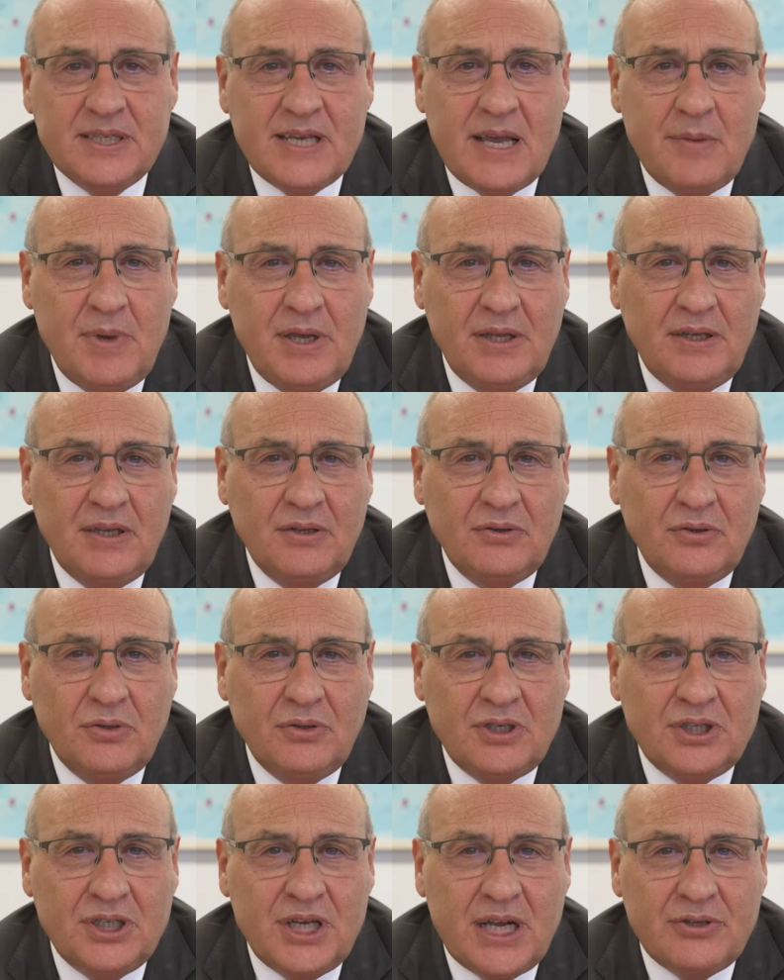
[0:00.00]
committed to
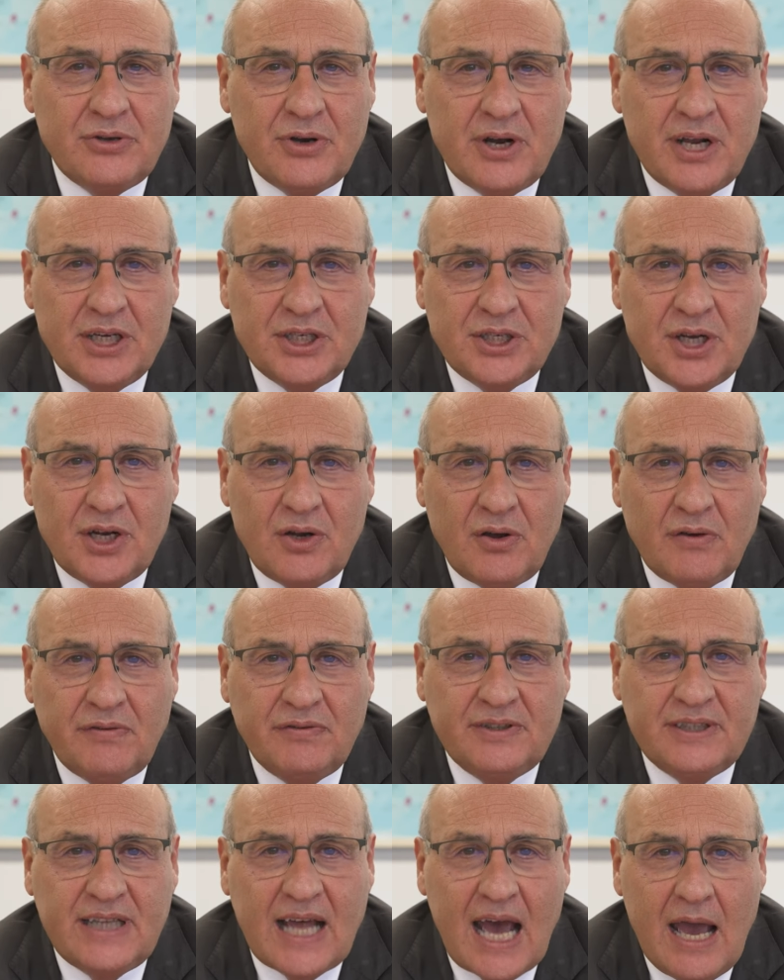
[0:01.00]
the generation of
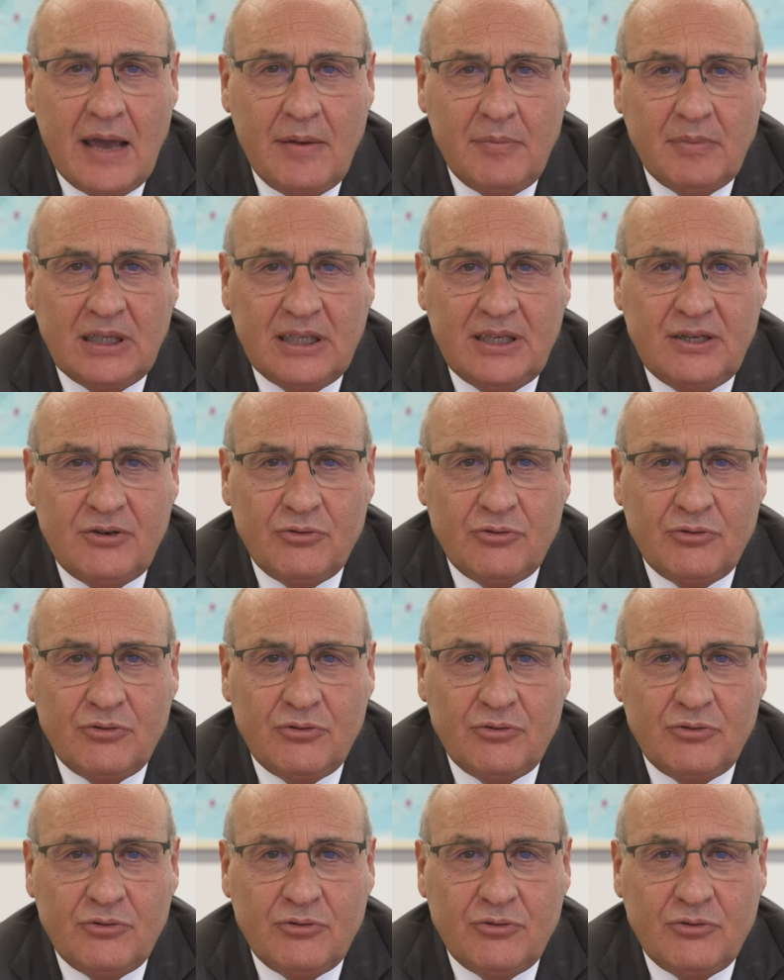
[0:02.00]
timely,